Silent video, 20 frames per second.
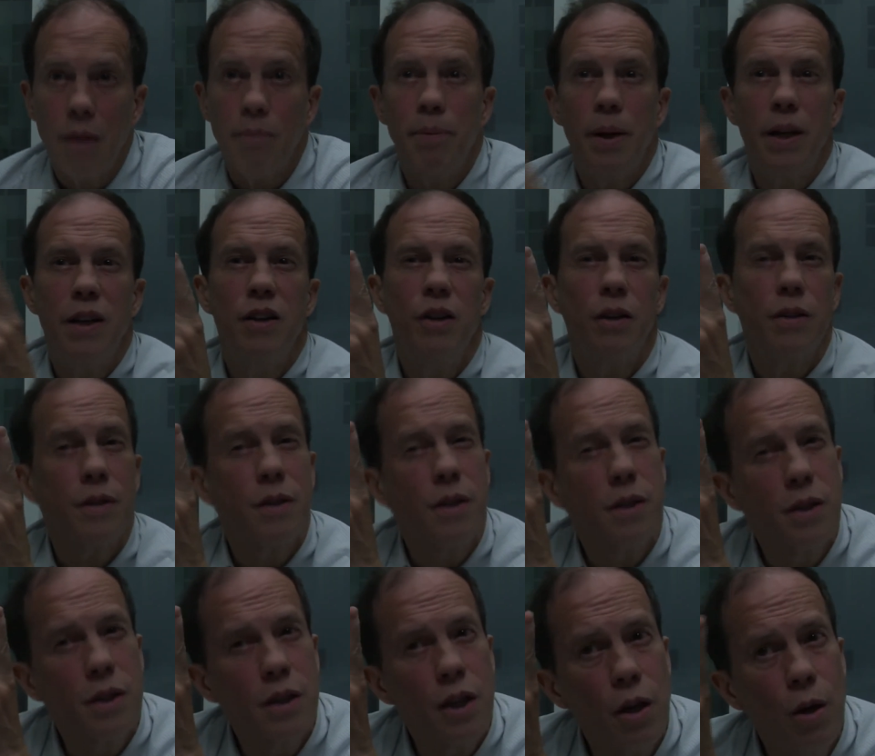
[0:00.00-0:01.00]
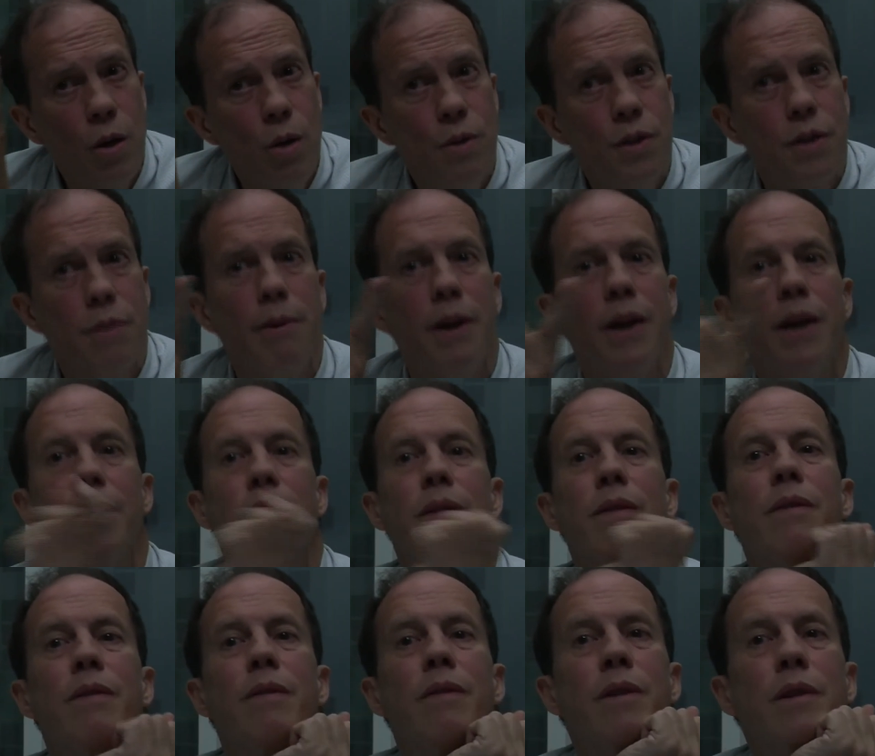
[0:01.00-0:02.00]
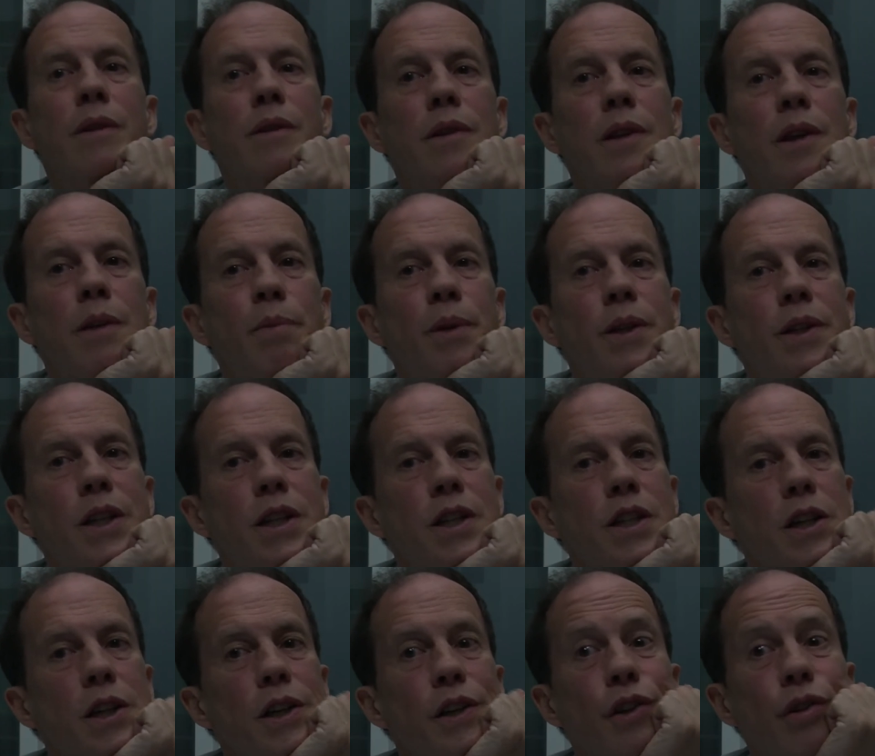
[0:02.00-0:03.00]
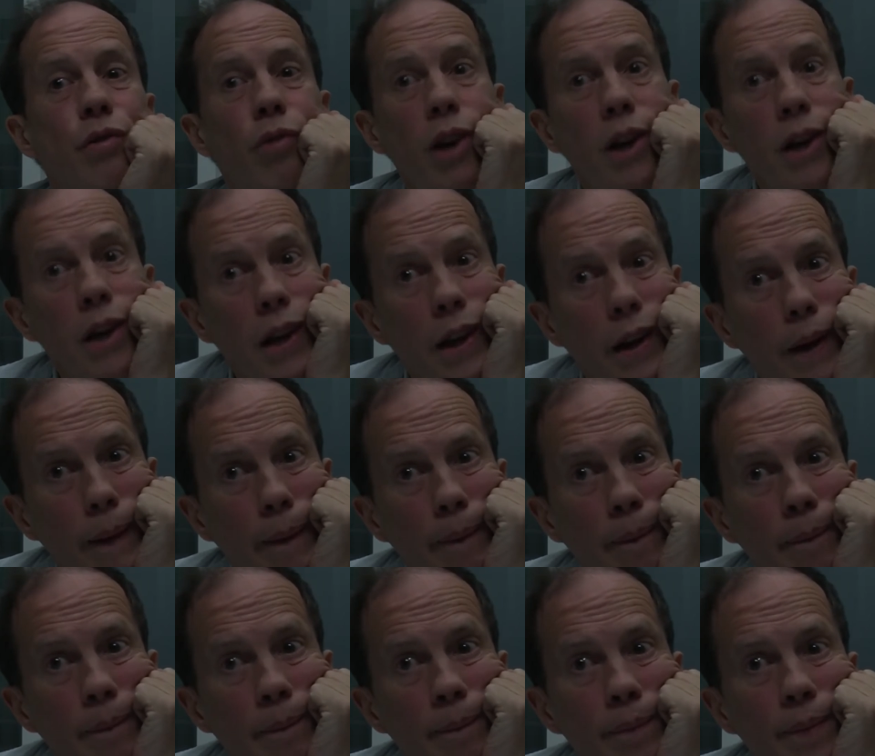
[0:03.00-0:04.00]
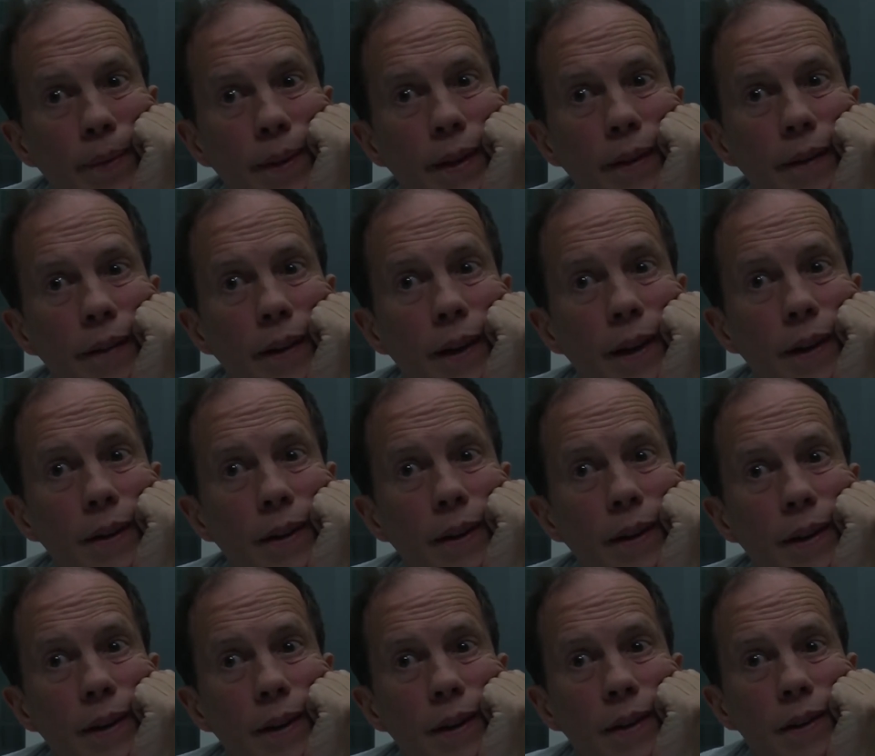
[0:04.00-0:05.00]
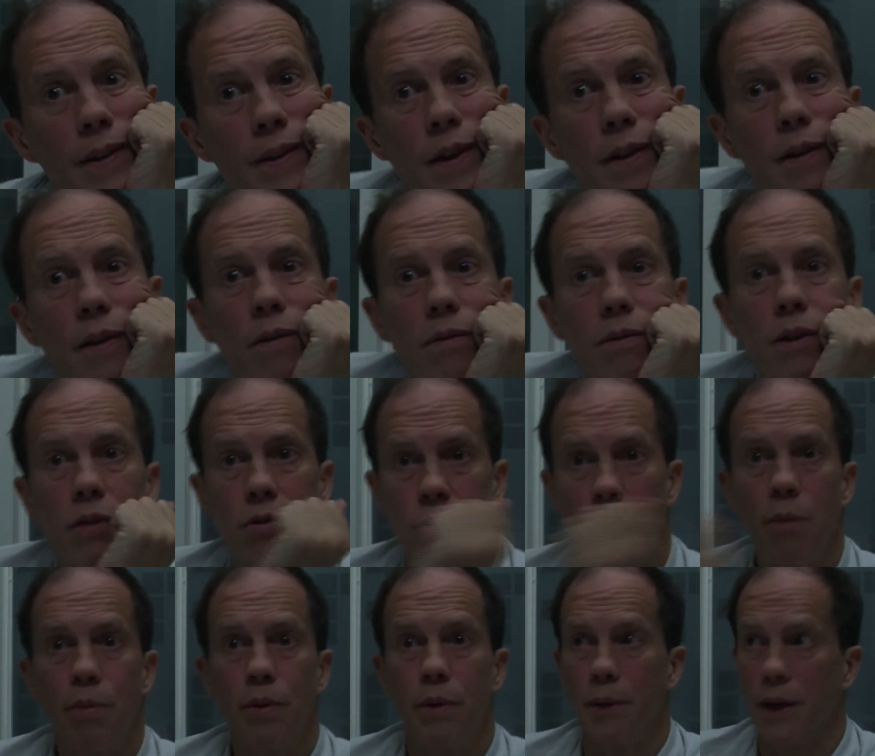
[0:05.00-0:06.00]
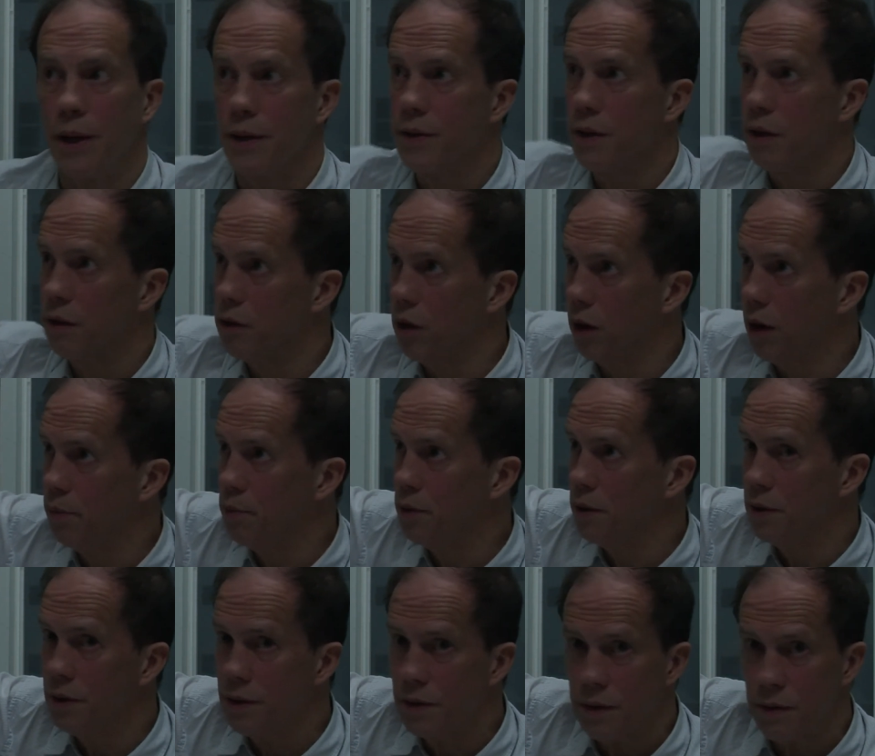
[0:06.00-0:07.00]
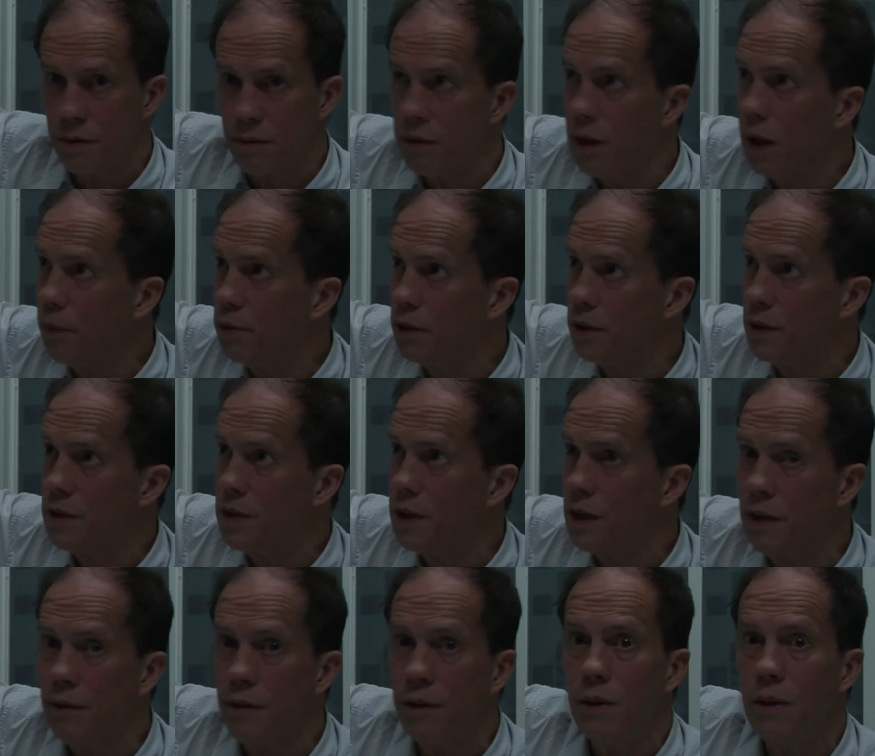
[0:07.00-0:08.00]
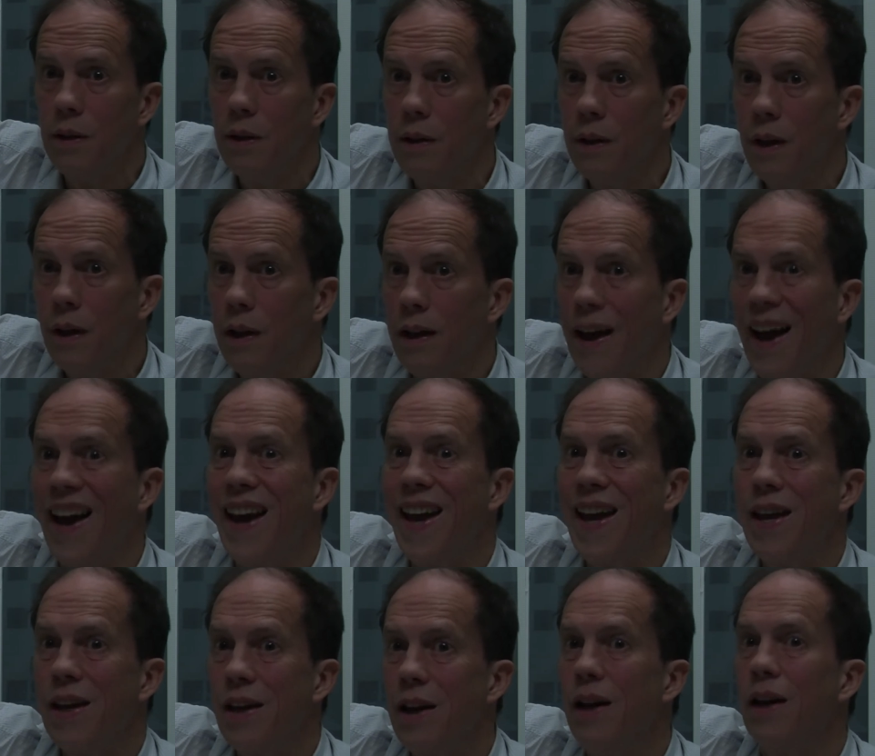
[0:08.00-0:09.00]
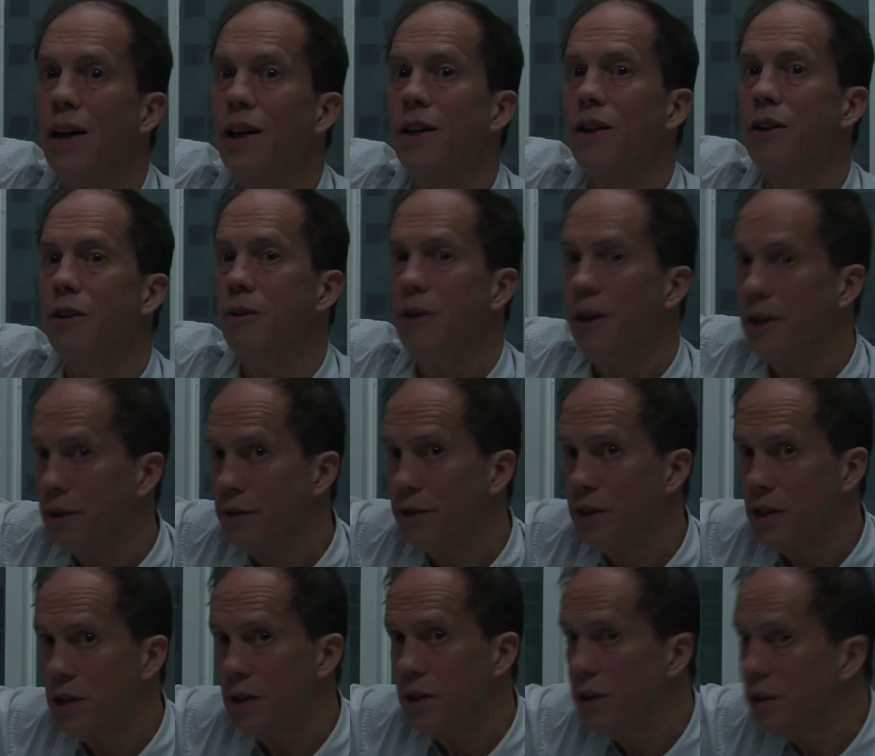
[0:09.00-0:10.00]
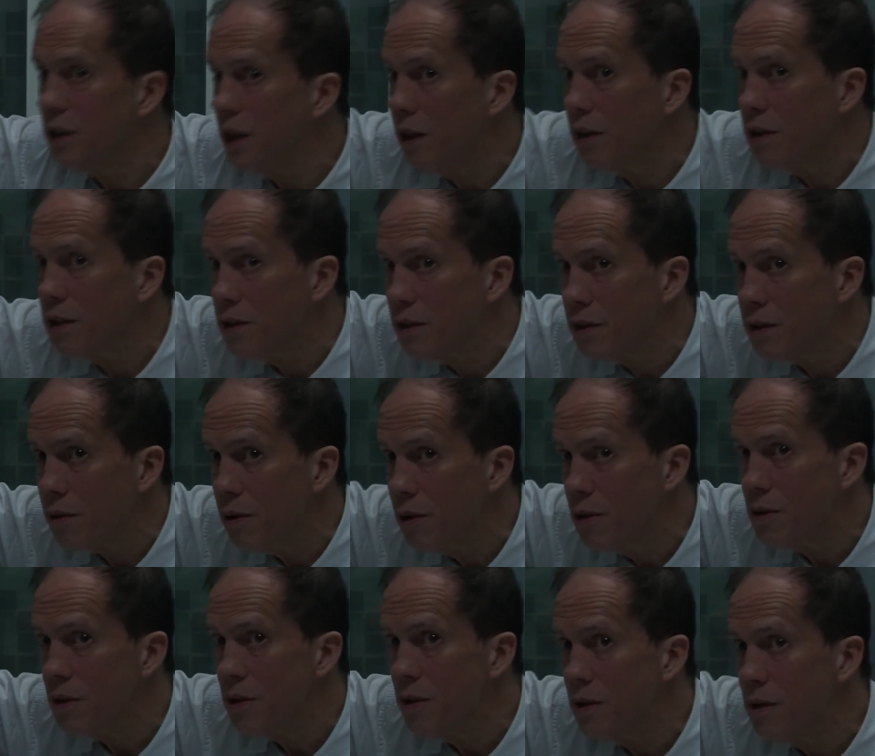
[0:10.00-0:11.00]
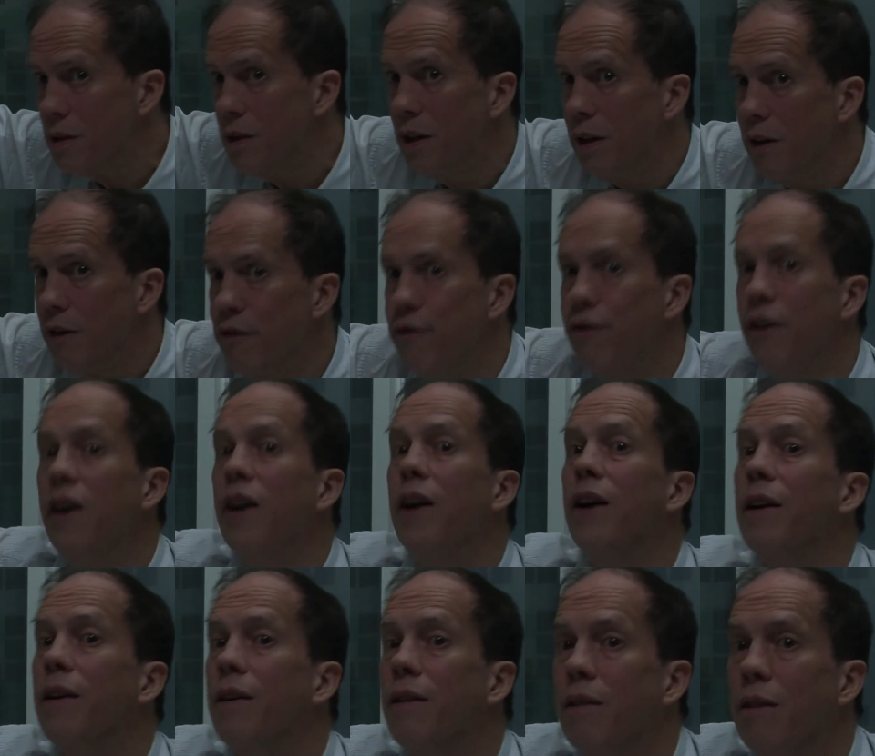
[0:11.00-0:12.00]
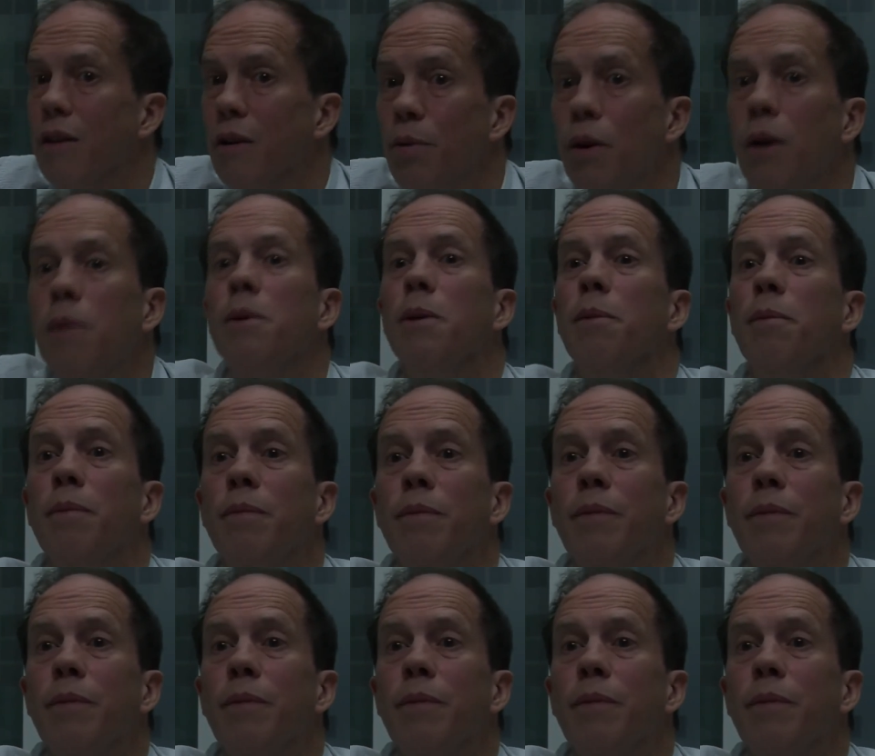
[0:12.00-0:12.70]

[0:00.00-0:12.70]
but not so smart that they're potentially threatening. Right? So they'll, they'll compromise. You know, up to this up to this level, AIQ, artificial intelligence quotient, fine, no problem.